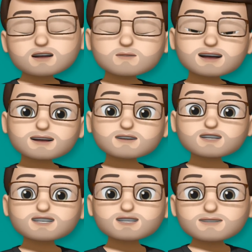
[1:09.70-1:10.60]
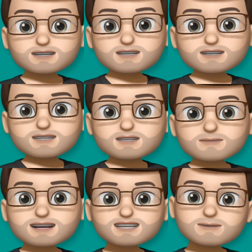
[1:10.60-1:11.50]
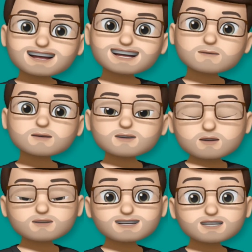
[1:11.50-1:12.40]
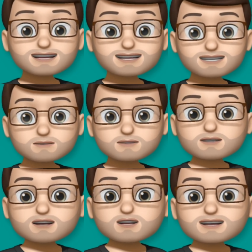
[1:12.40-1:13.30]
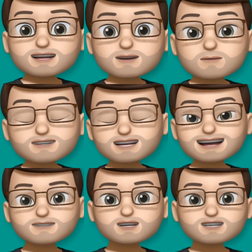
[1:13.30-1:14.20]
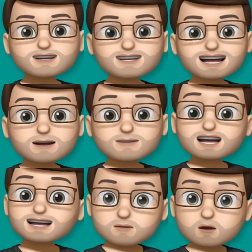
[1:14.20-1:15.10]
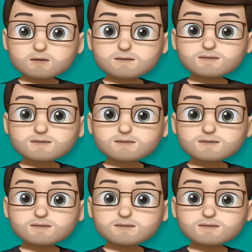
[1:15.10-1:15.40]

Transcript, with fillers: But having this new feature just means speeding up a lot of interactions with your phone because you haven't got to go to the apps anymore.